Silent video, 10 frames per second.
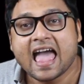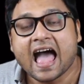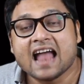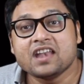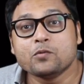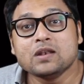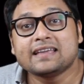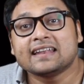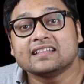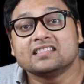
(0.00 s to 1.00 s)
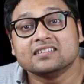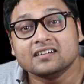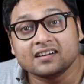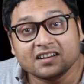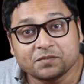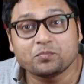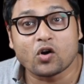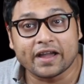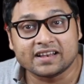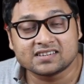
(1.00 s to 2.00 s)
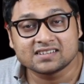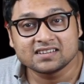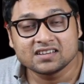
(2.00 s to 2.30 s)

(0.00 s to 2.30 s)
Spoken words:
and you will get a third point